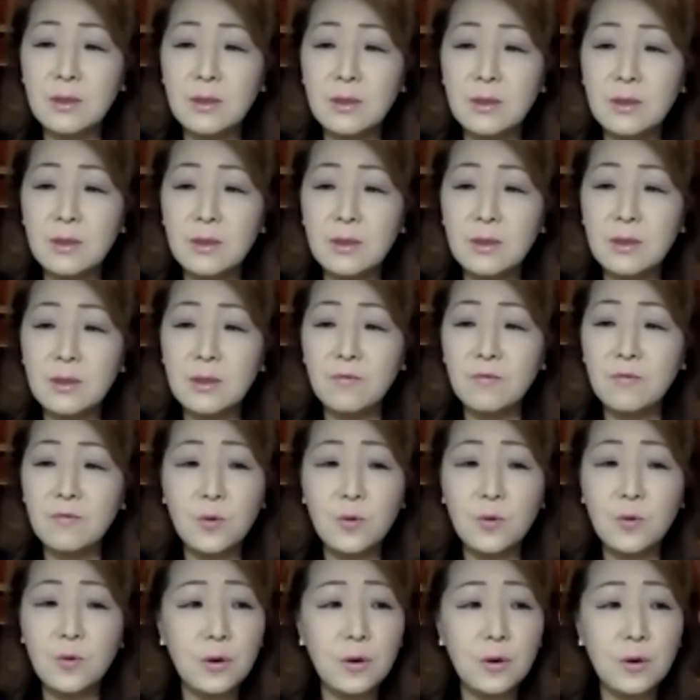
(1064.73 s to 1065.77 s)

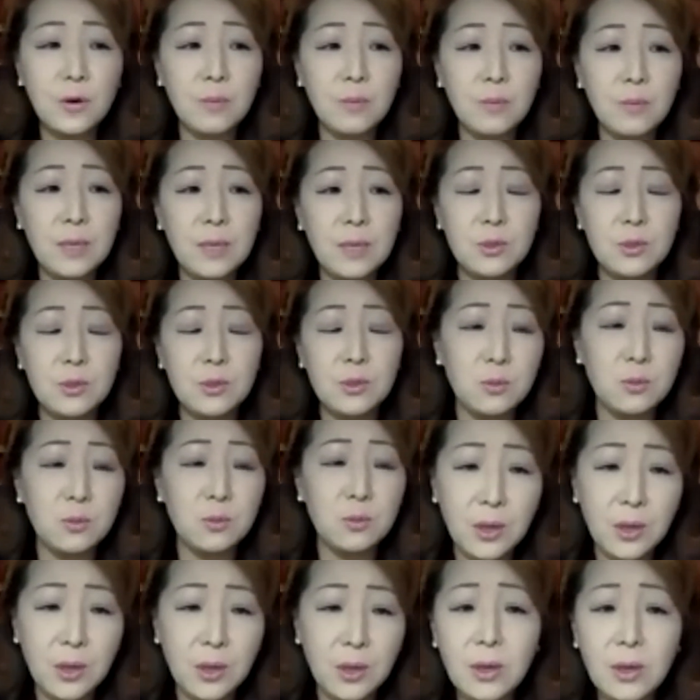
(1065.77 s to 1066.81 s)
for people to be
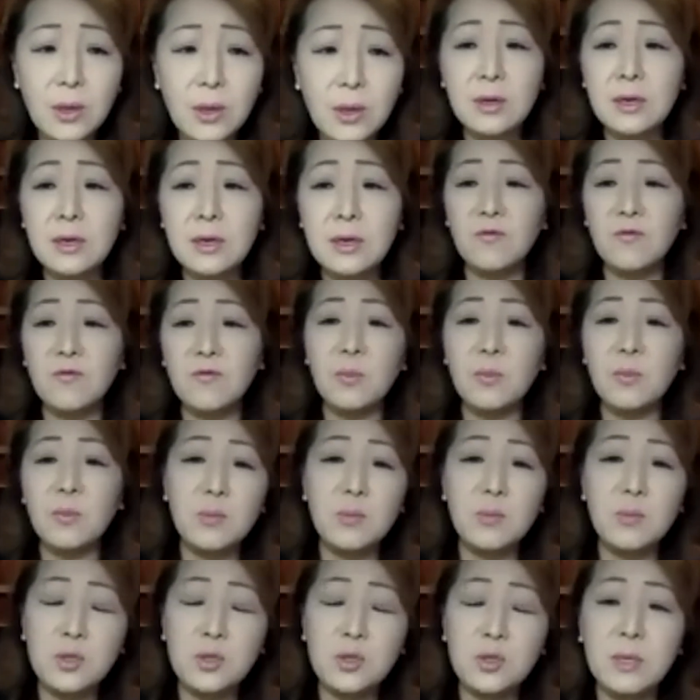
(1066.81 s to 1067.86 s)
heard and for people to
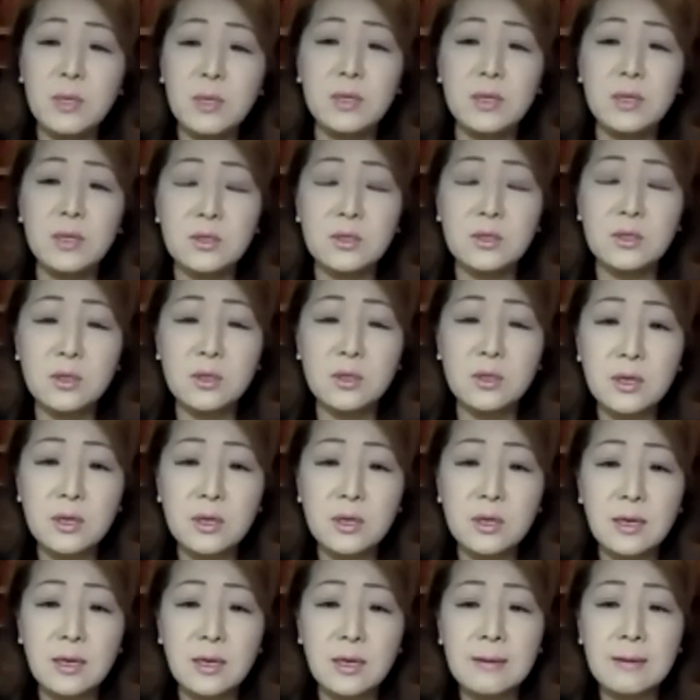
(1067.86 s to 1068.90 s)
be understood,
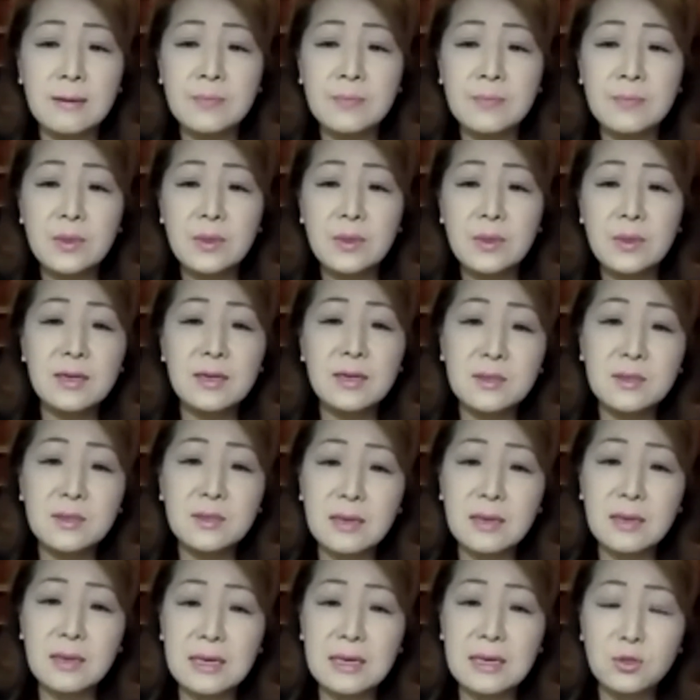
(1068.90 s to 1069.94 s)
there's a
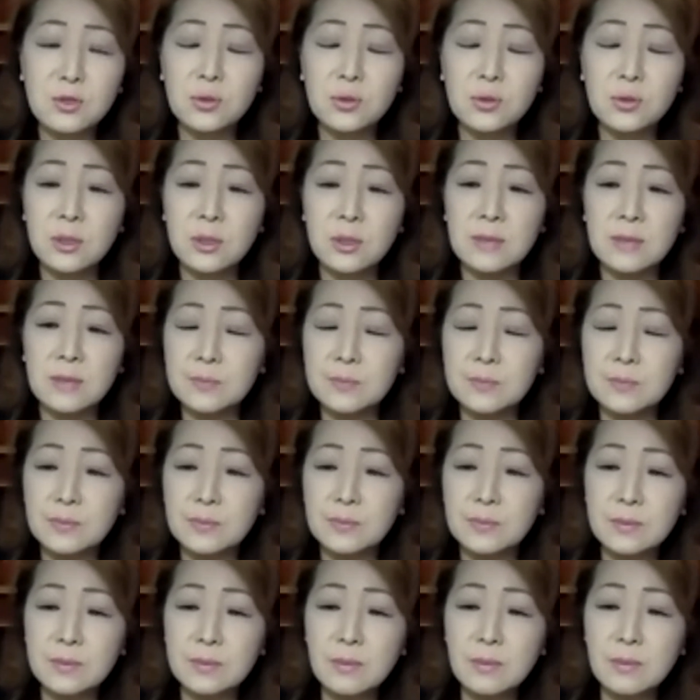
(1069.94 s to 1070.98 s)
natural
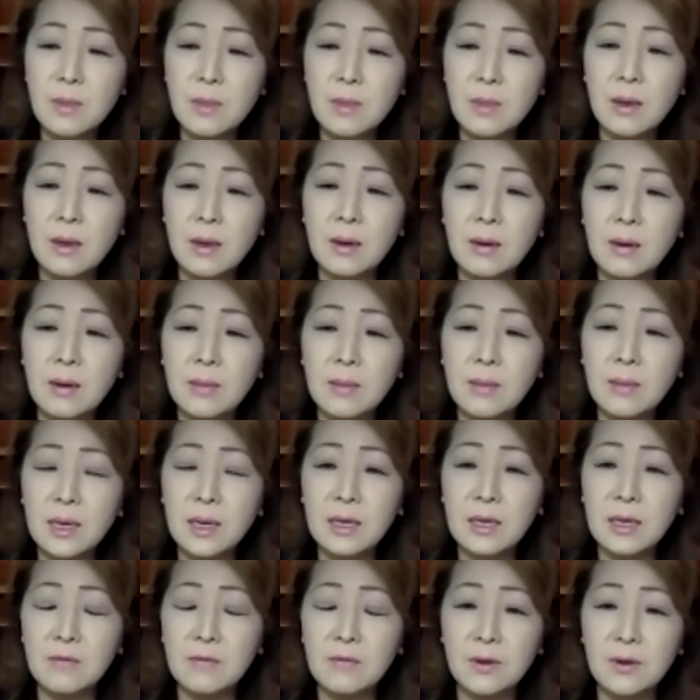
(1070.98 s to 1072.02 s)
kind of
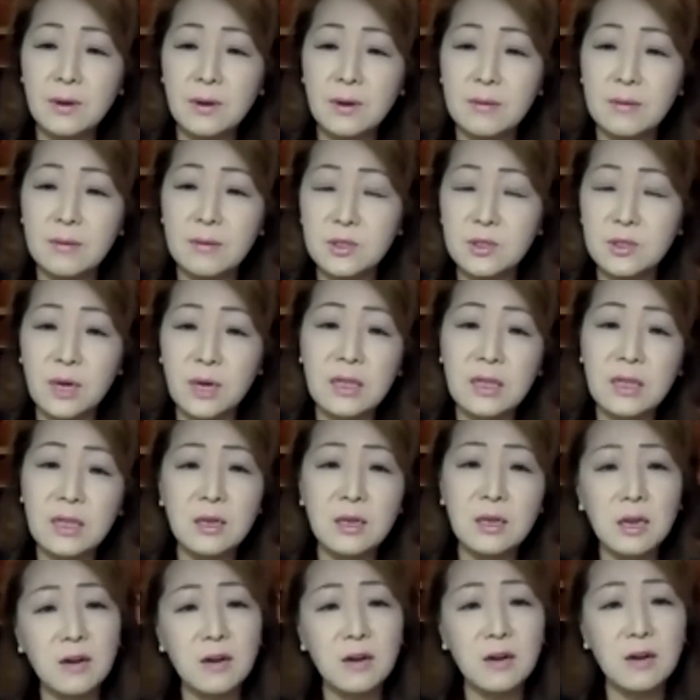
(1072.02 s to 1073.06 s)
a strengthening
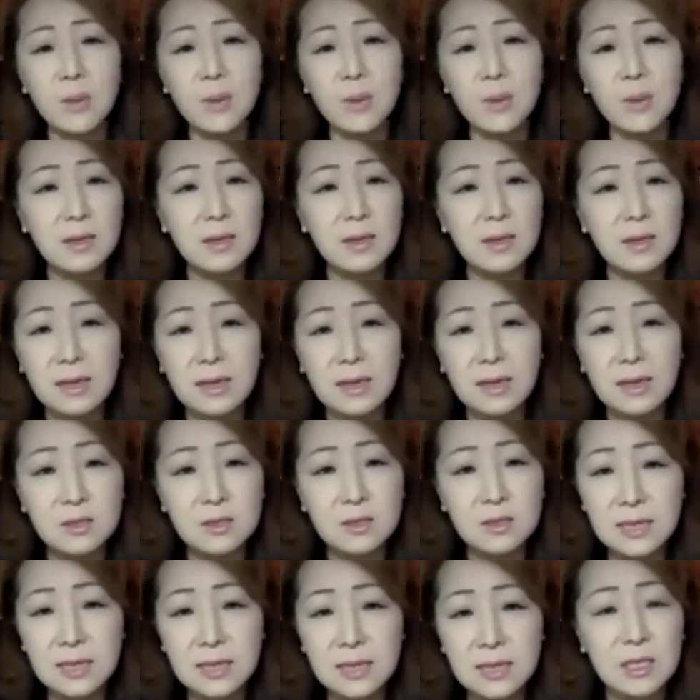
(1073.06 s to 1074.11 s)
of bond that just
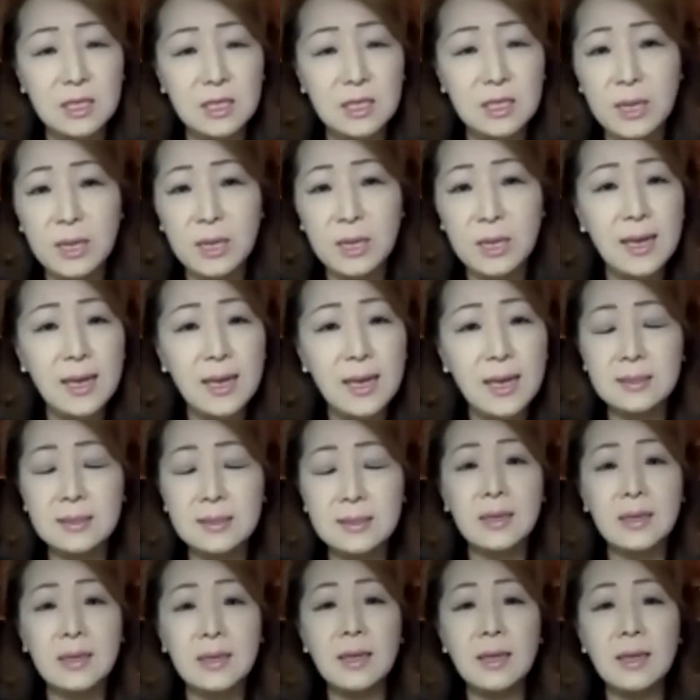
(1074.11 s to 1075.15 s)
takes place
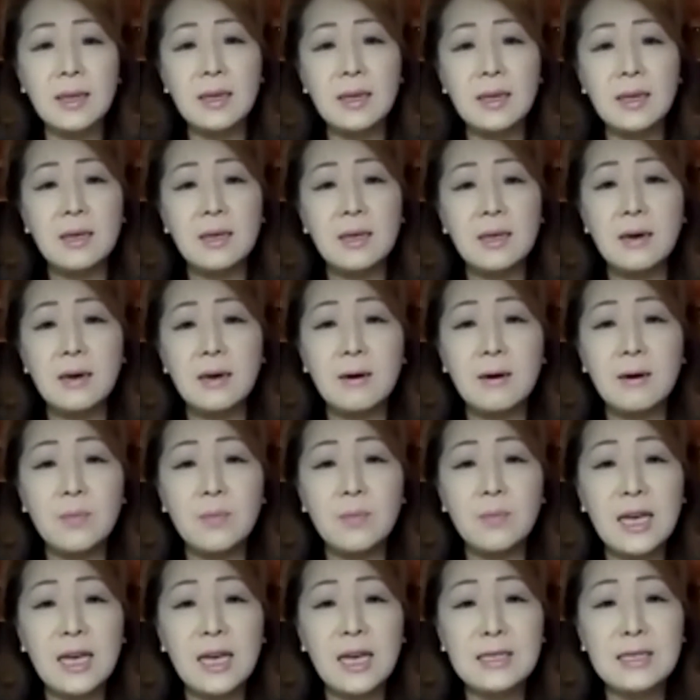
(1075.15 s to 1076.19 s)
that
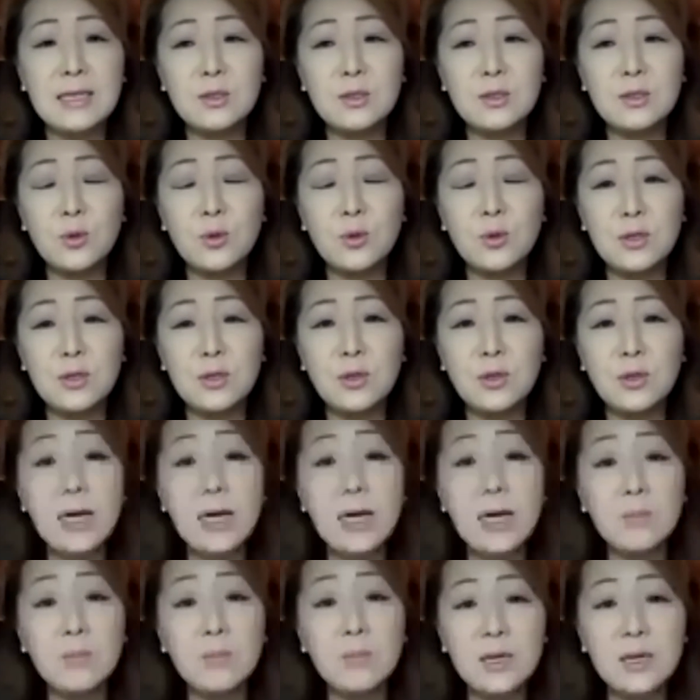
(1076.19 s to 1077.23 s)
is going to help
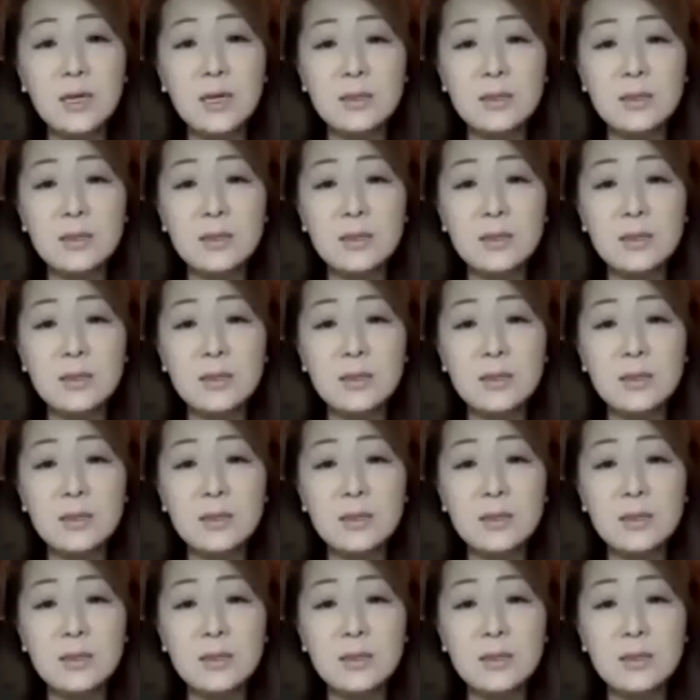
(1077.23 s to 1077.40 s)
us